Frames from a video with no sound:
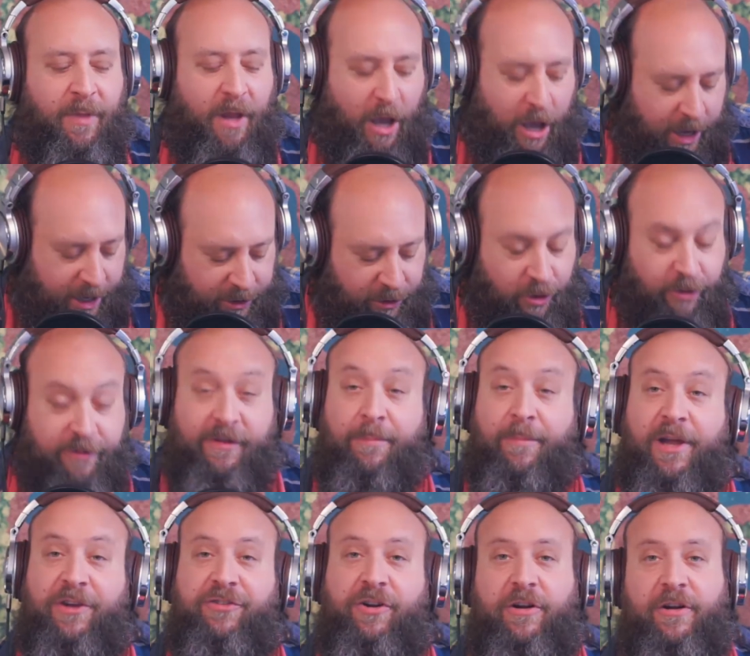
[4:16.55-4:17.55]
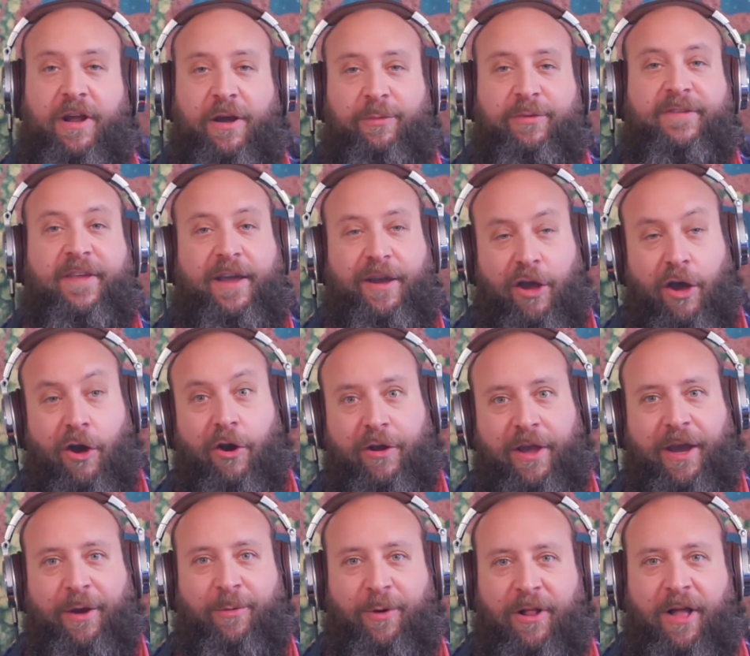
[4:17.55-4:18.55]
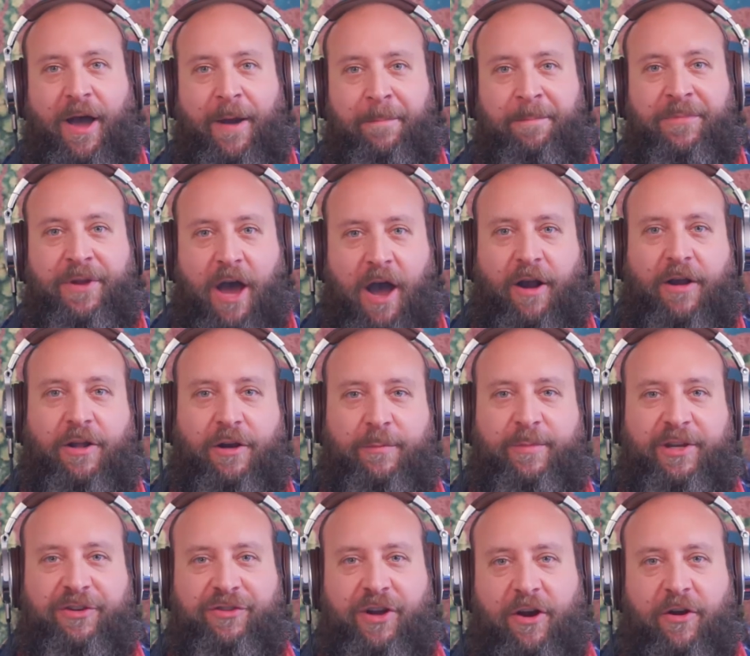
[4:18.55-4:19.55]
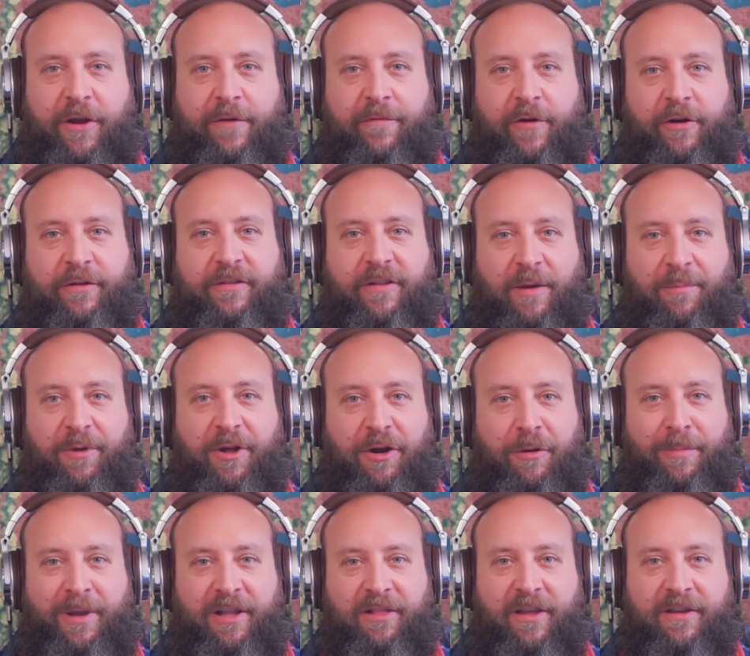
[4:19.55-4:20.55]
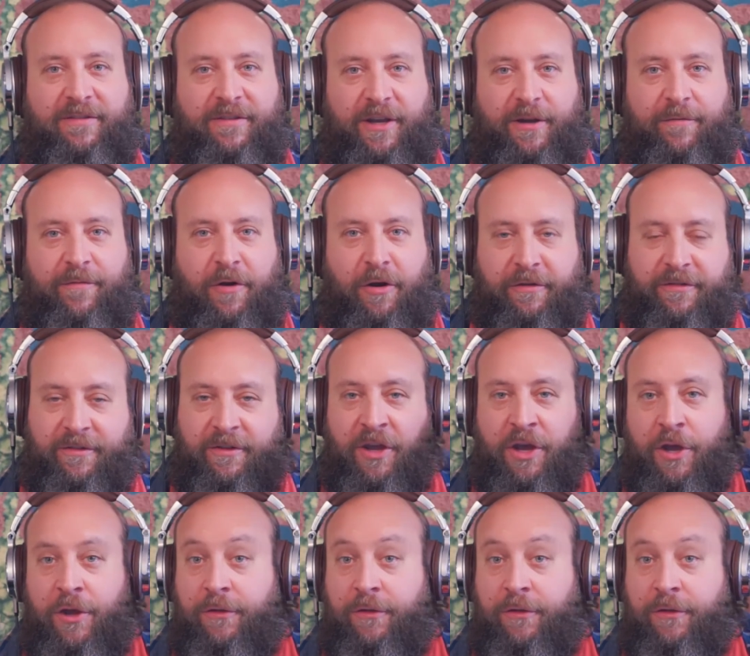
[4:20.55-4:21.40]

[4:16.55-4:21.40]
I looked at my shirt and I was like, okay, well, I'm not going to be sharing first. I'm going to be listening first.